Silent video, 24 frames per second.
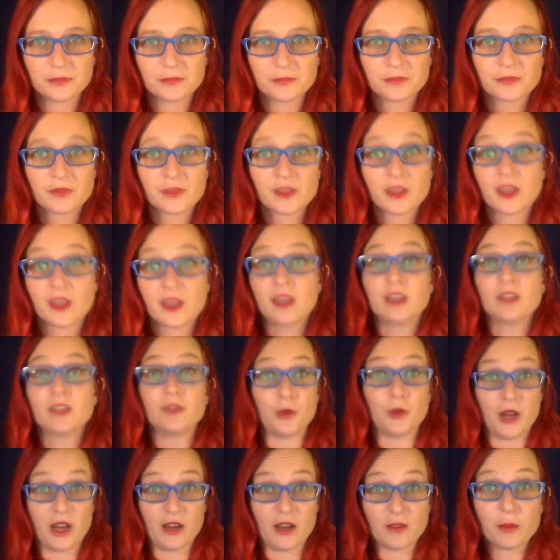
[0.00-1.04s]
If
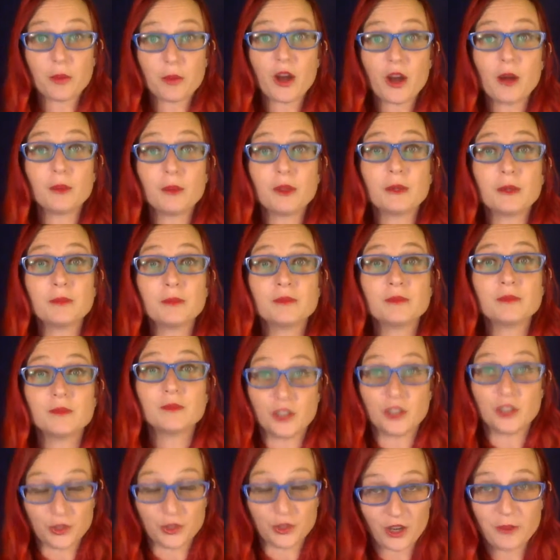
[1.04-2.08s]
you have a problem,
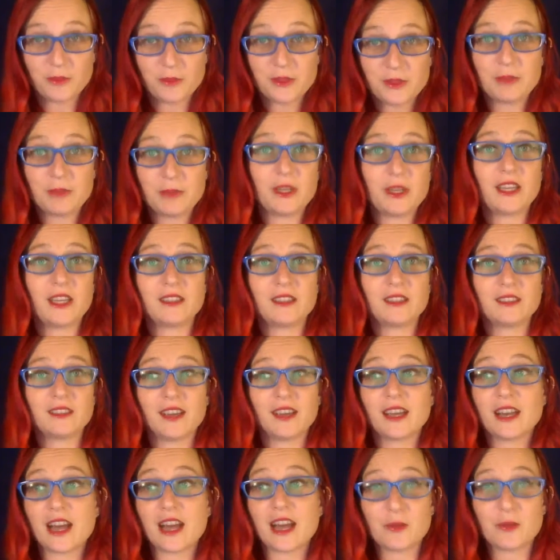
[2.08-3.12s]
you come to me
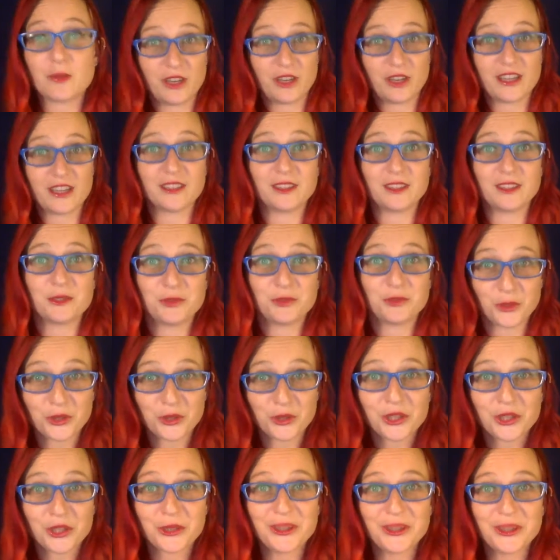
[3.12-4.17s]
and I will handle it for
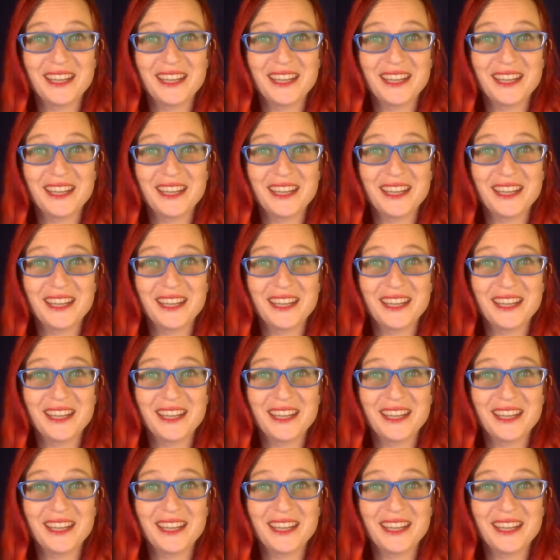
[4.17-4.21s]
you.